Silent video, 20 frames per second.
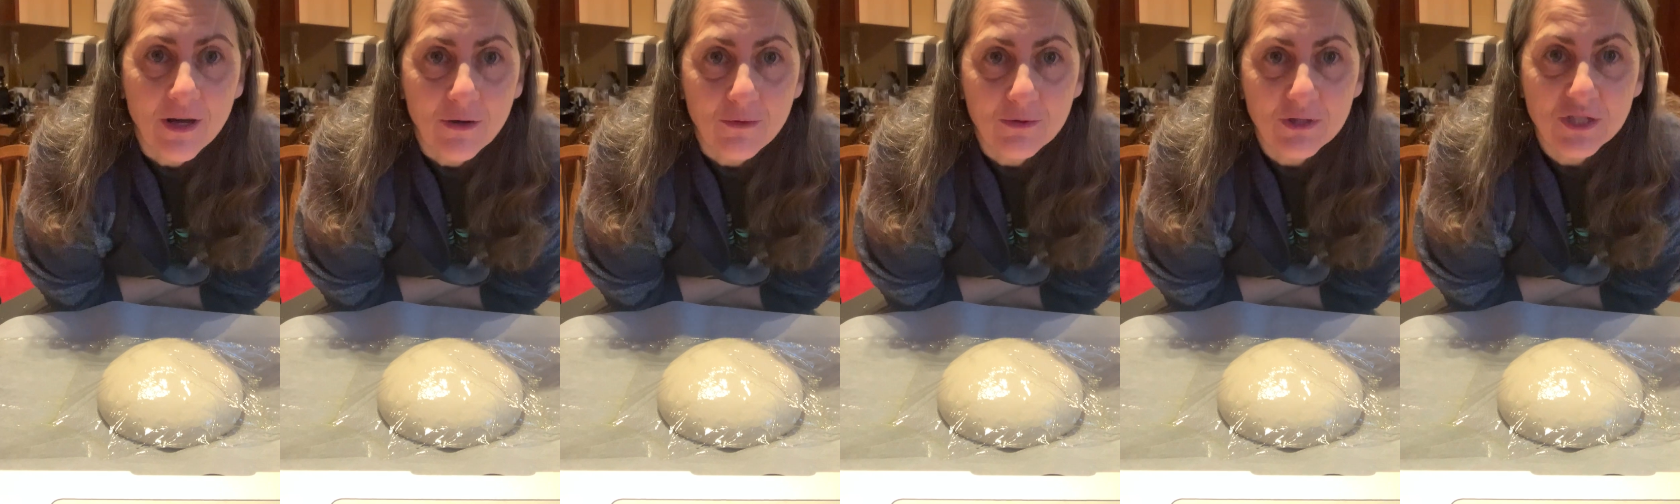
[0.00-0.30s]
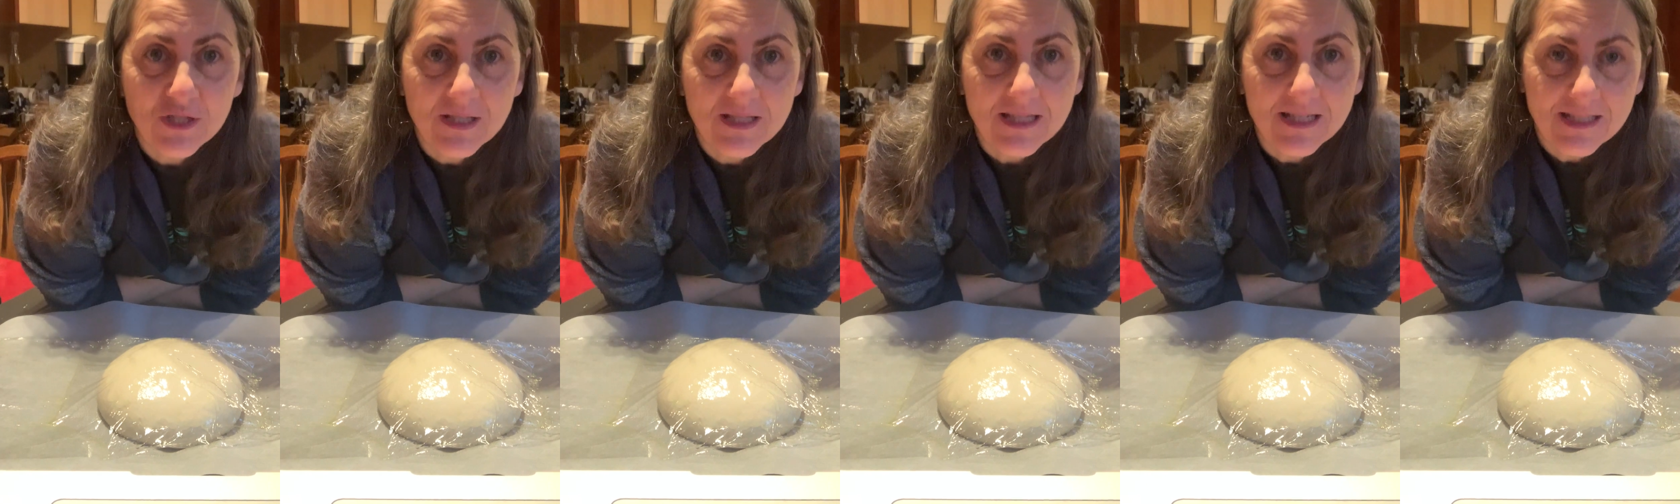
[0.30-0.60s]

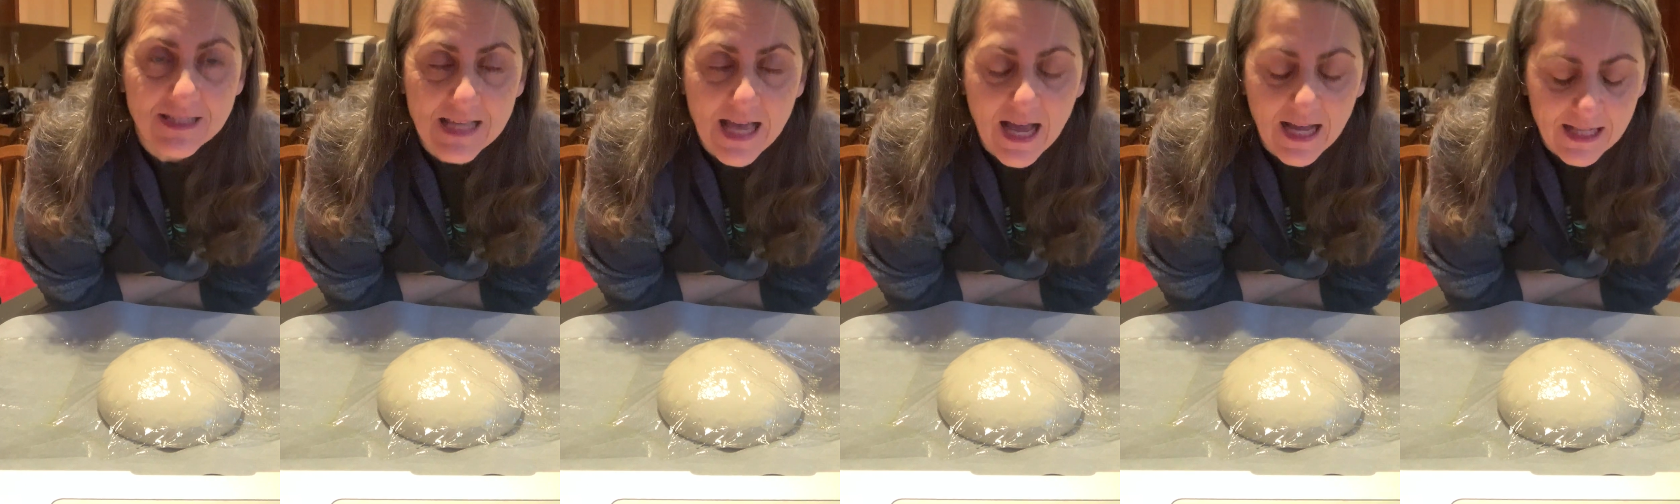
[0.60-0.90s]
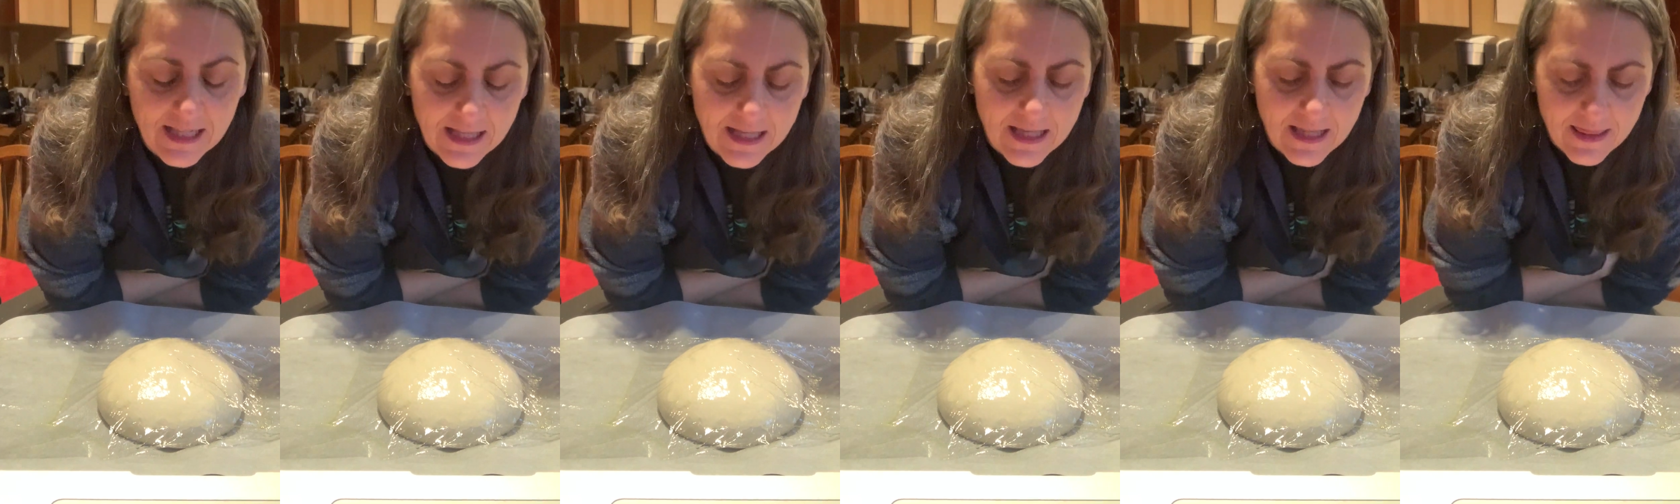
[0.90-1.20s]
which is
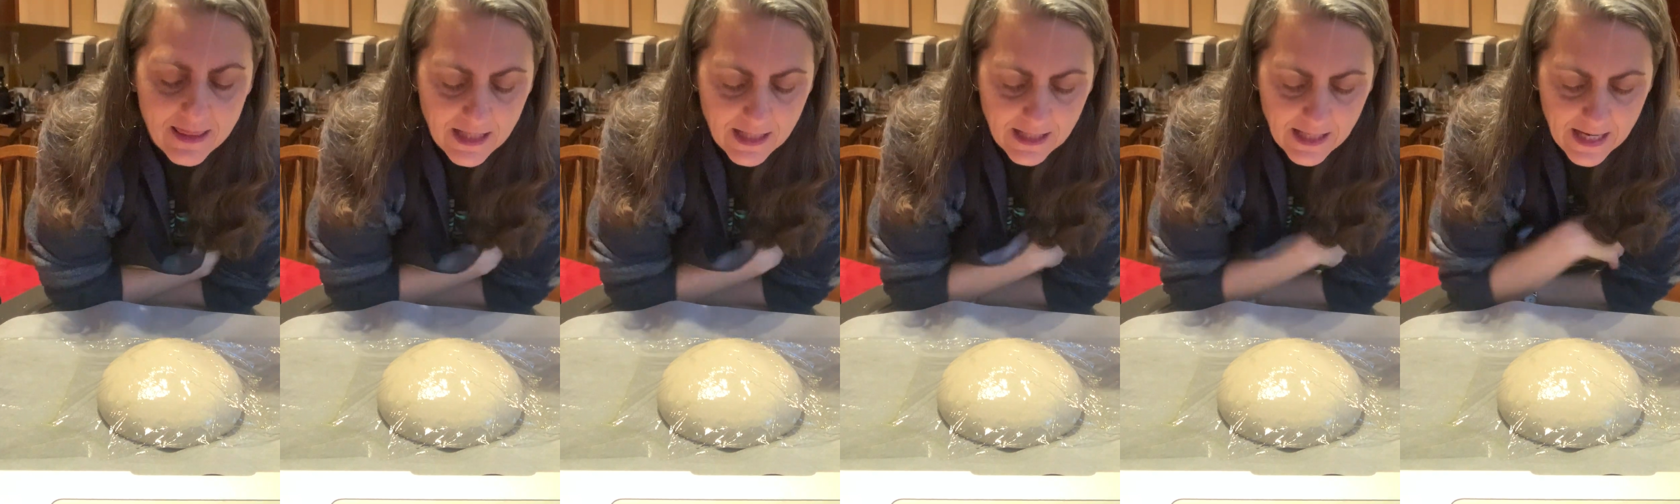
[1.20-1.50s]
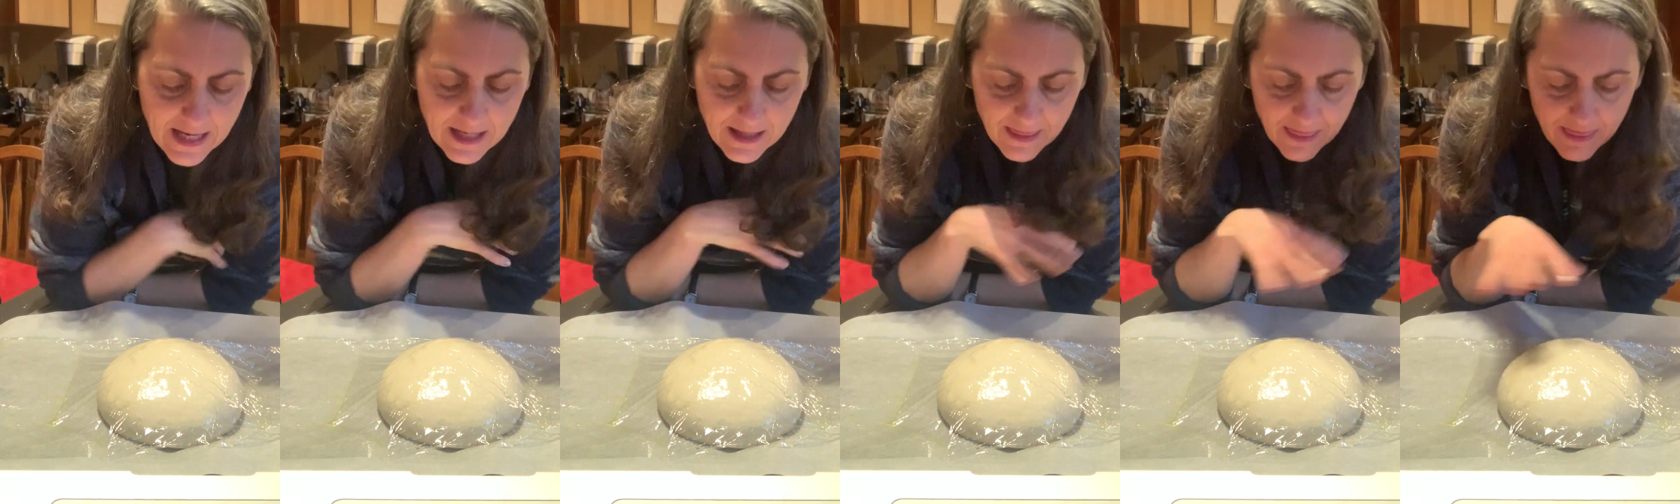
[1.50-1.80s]
exactly the
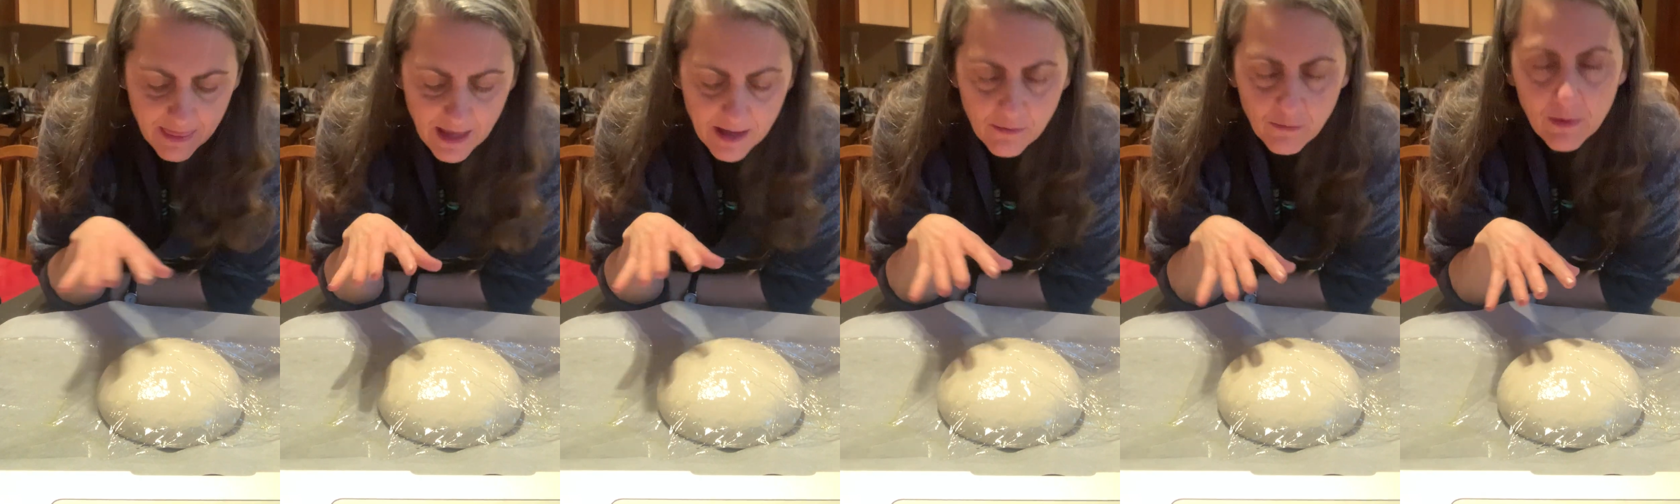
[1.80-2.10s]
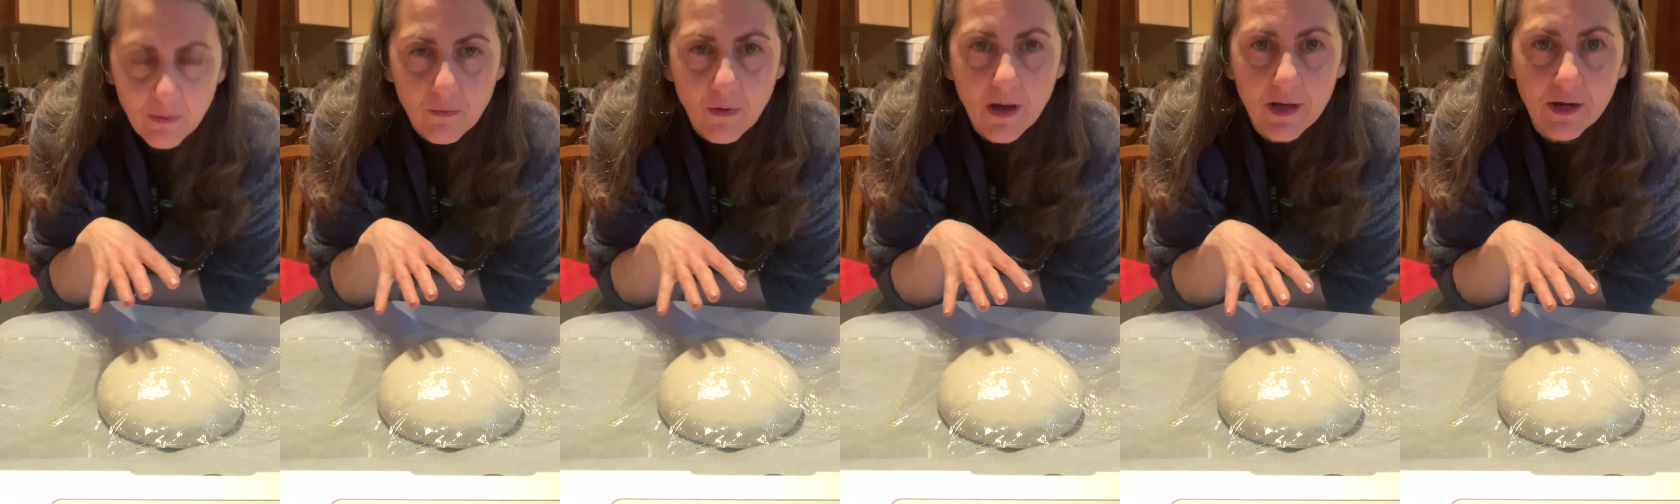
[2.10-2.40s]
length that we
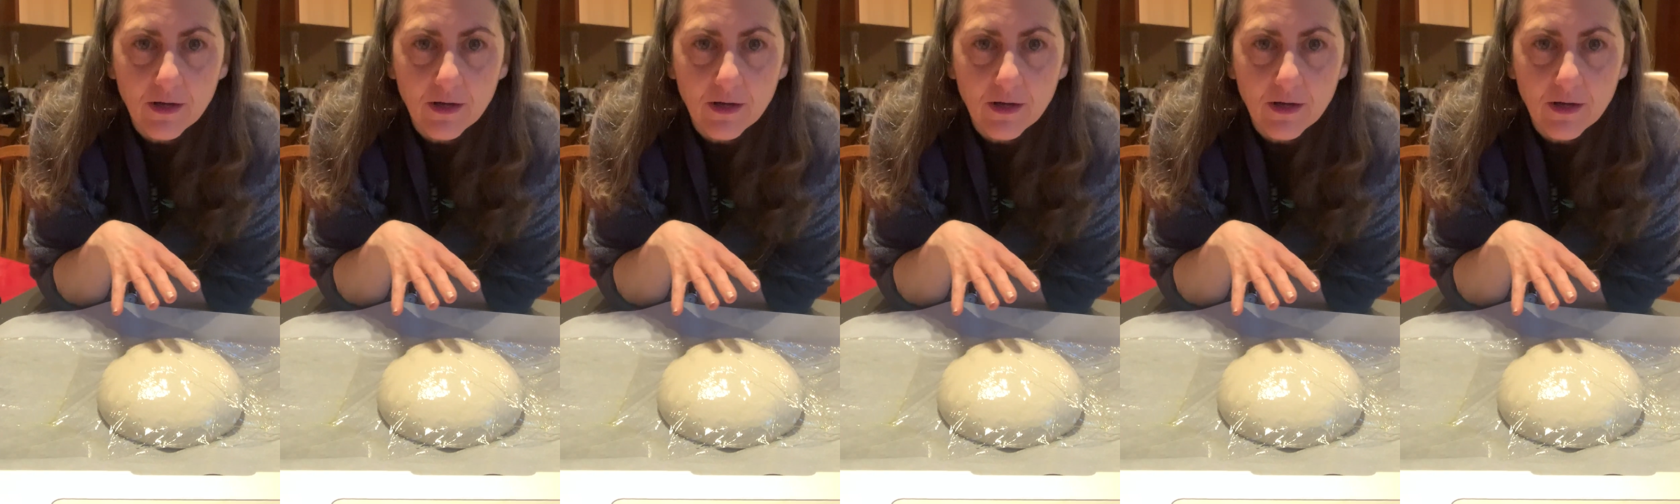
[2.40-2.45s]
want